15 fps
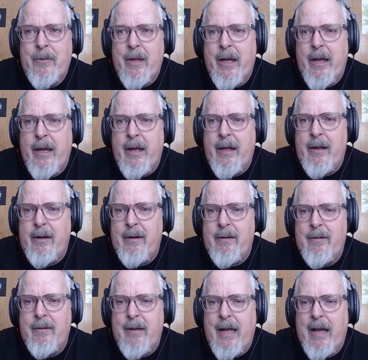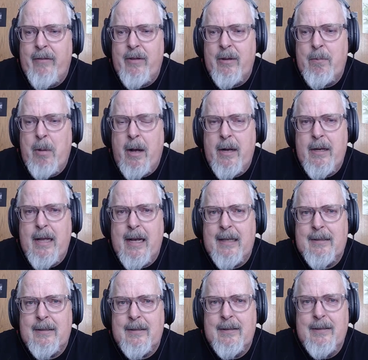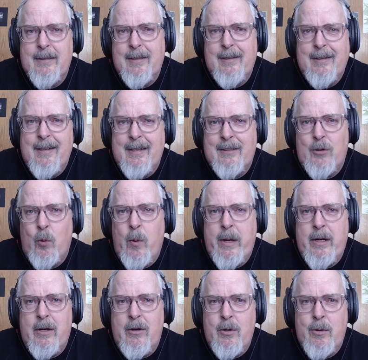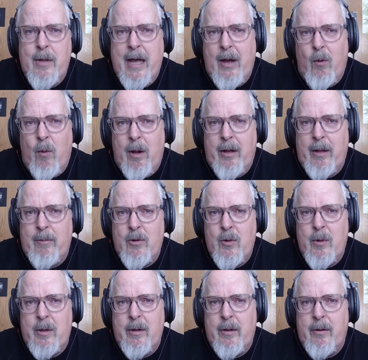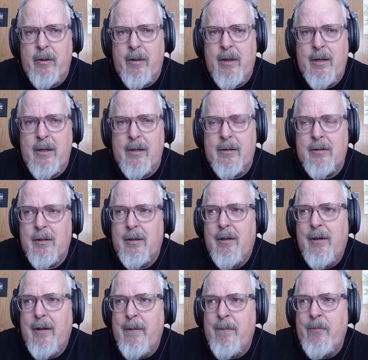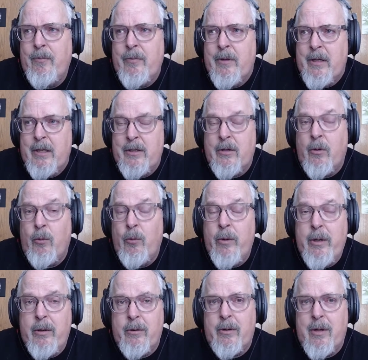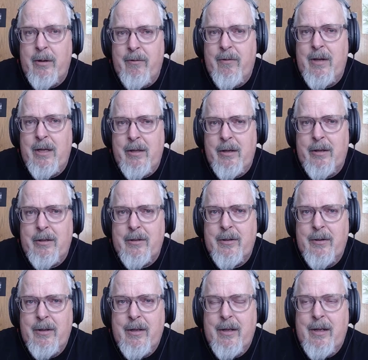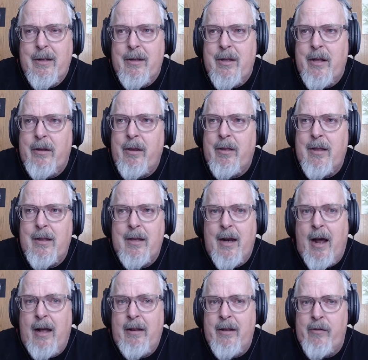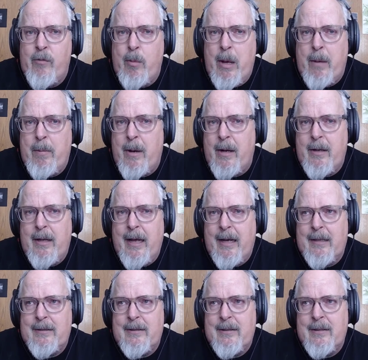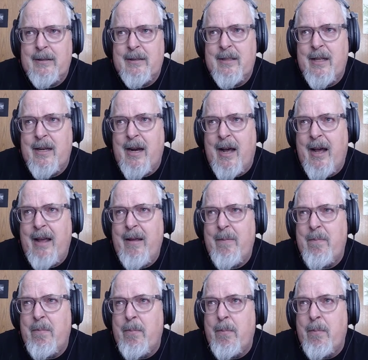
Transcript: And having podcasts as a way to do that while I'm doing other things is a real convenience. The other thing that I love about podcasts is that I